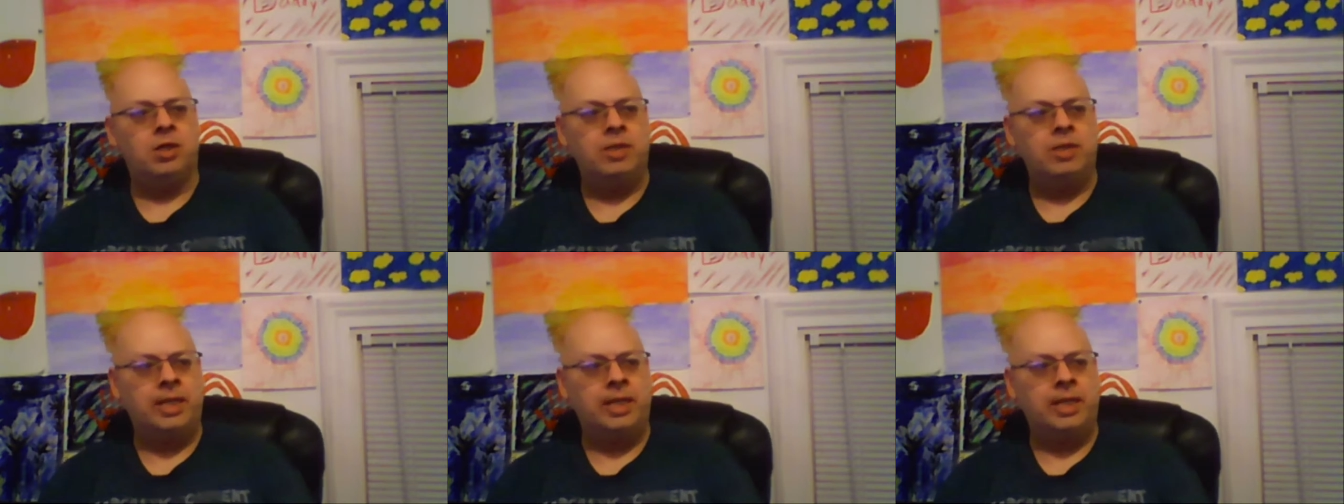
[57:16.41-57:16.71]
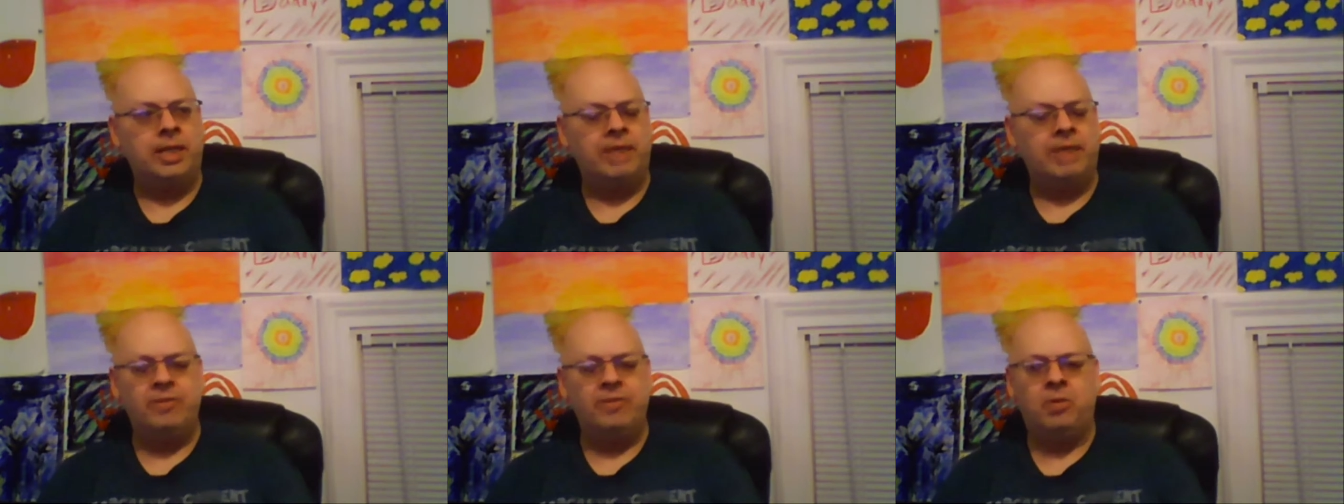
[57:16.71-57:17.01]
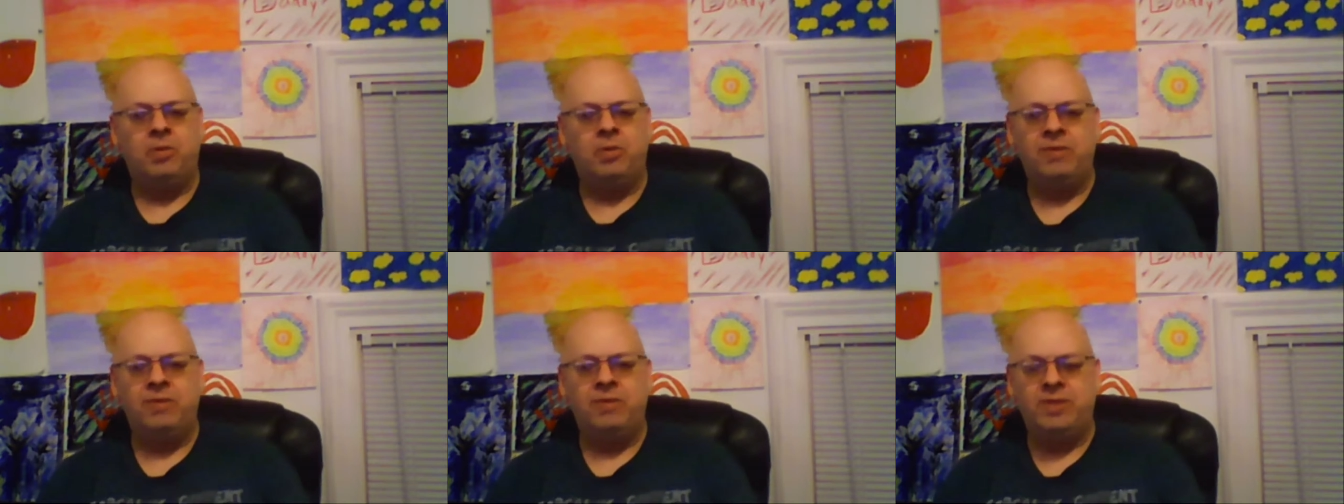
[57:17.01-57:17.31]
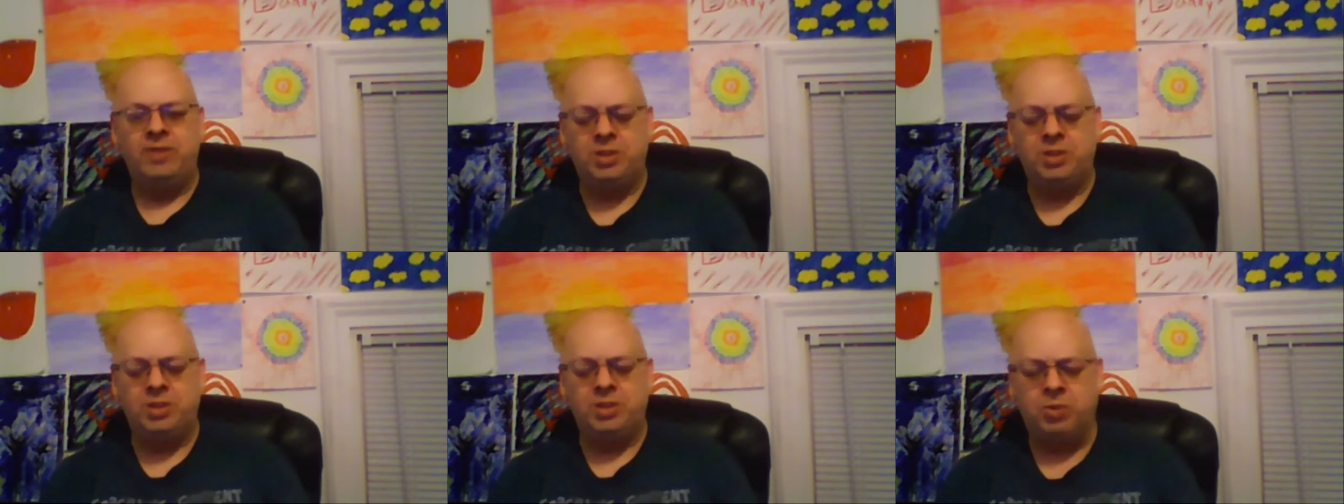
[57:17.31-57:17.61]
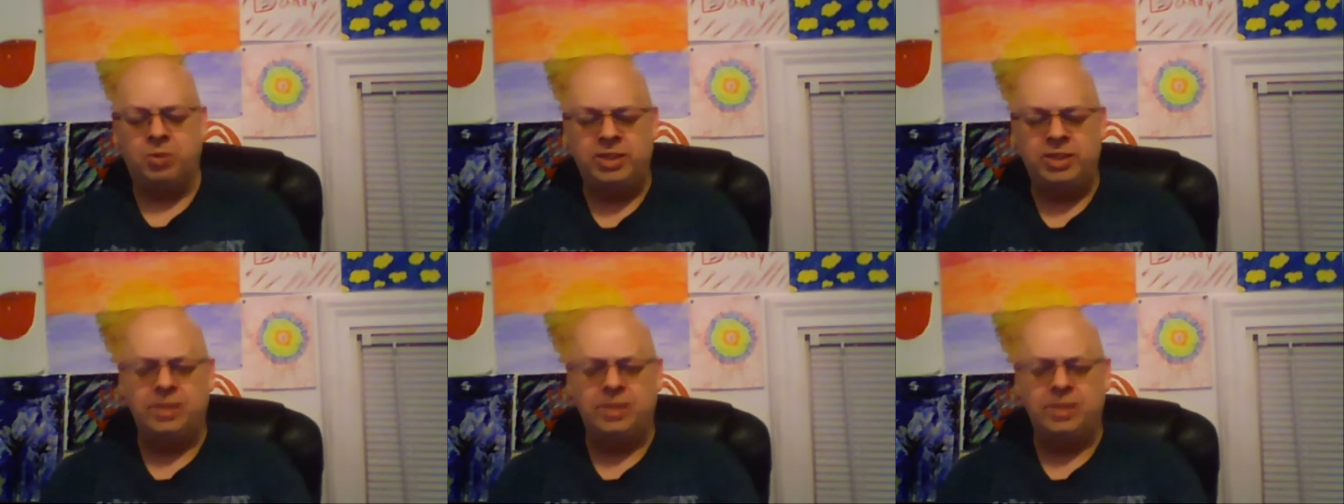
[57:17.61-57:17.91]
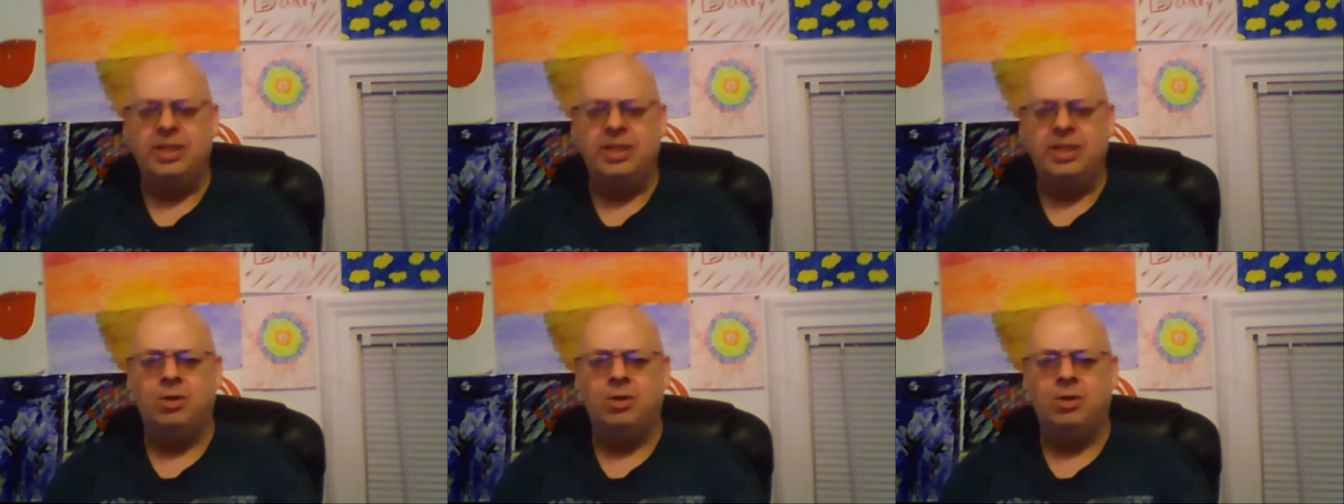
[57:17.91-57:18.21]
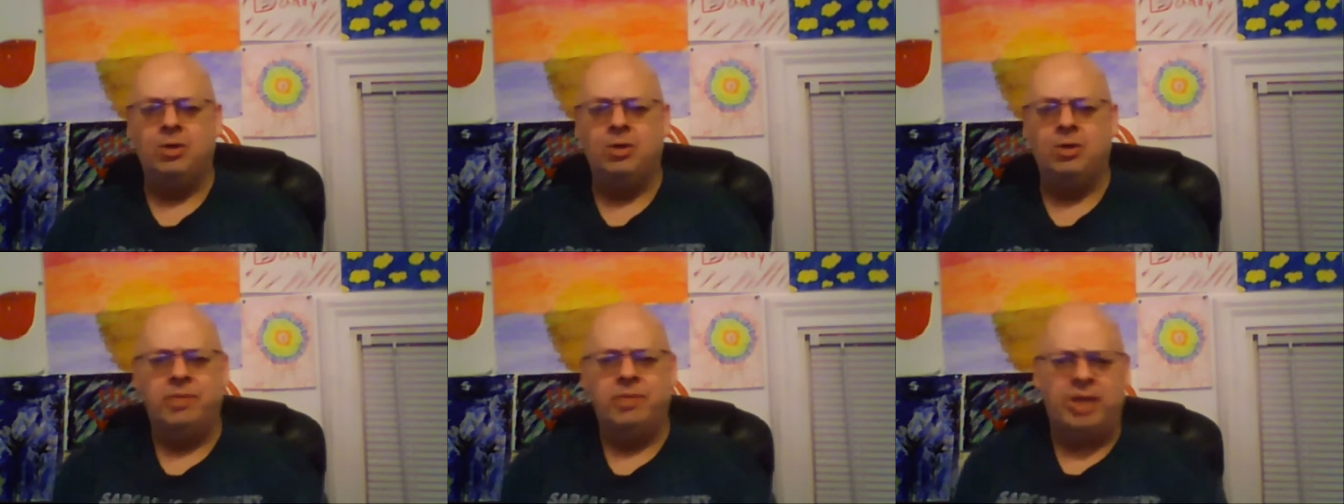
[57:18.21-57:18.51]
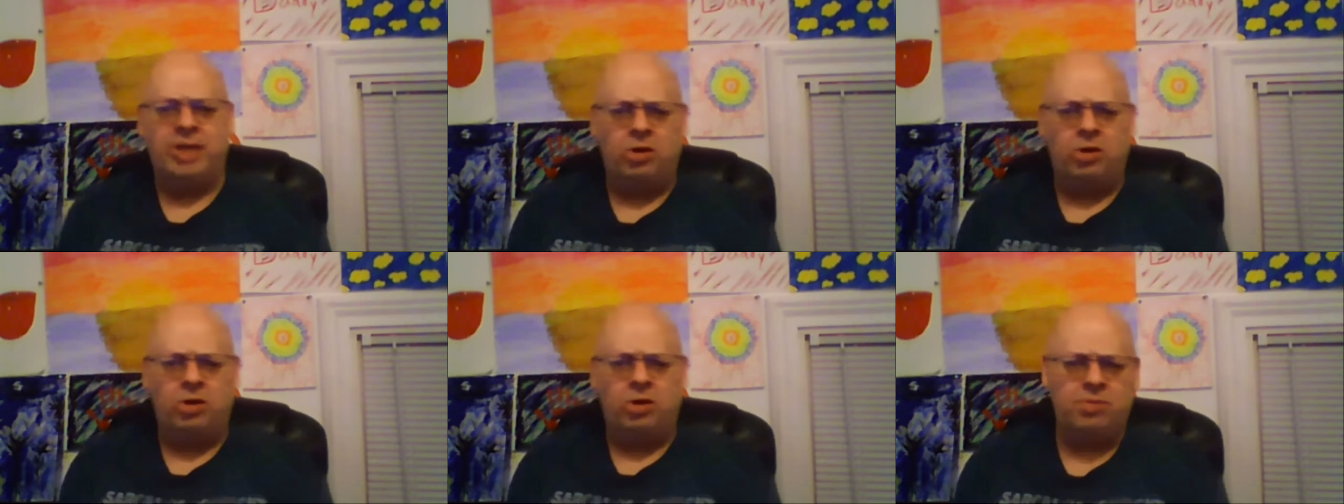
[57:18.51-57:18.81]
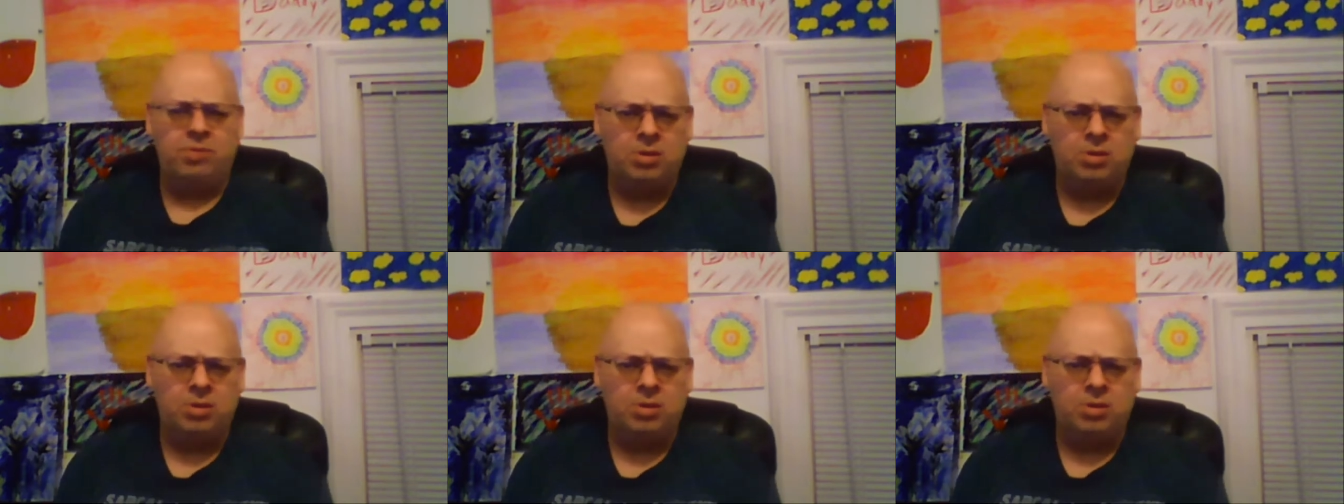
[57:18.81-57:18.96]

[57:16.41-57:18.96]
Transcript: Then every one of his tweets, he's got to hold them accountable.